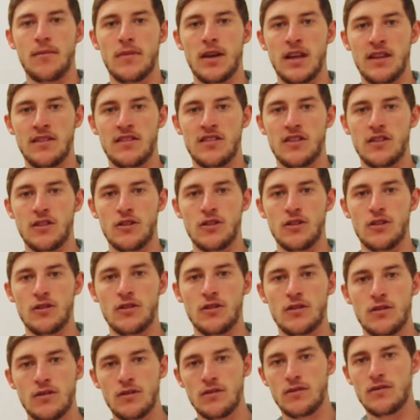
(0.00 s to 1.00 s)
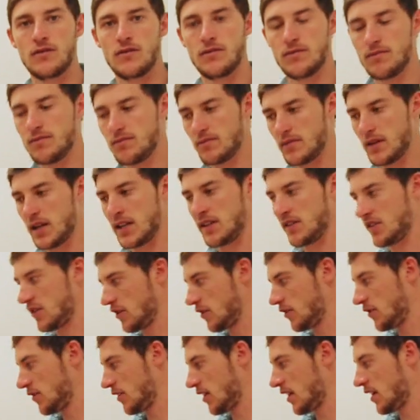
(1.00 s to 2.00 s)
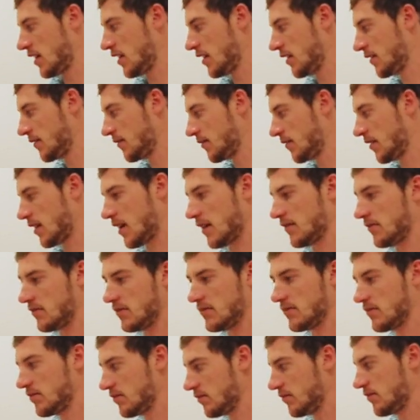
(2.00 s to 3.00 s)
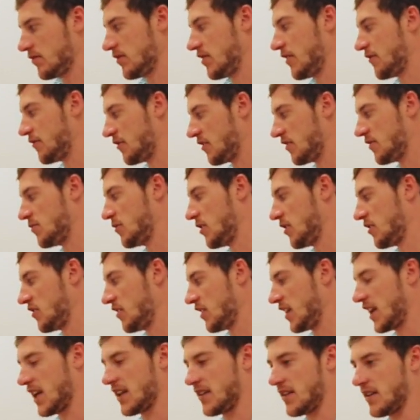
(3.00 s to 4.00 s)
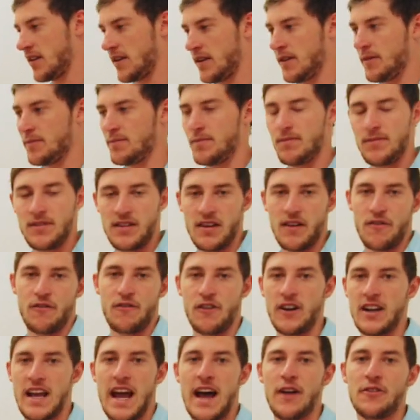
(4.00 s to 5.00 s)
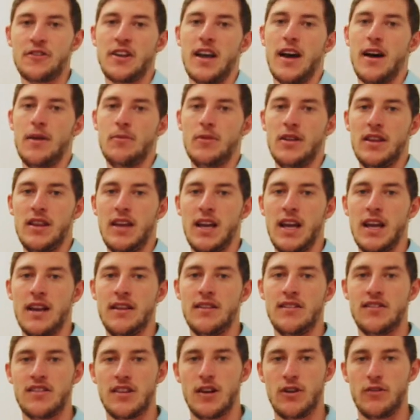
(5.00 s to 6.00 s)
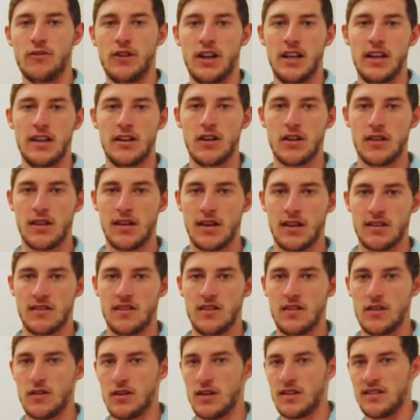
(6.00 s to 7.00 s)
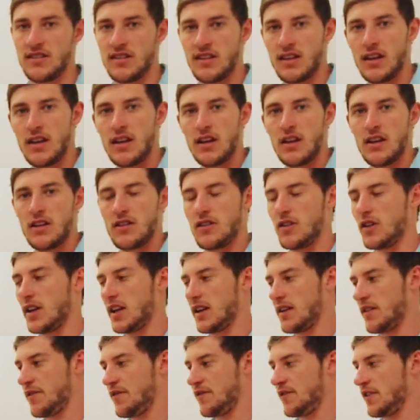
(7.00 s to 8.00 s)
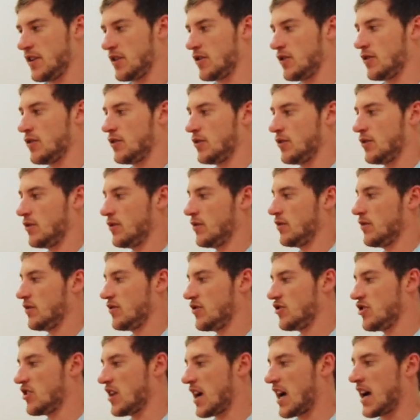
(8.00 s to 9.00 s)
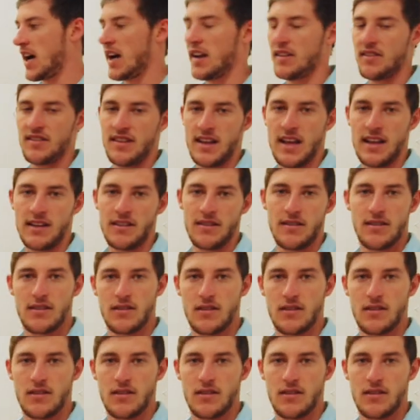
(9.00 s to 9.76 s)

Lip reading: into the different spirit to get a different outcome in the end. So a really good thing to do is to get a few jars that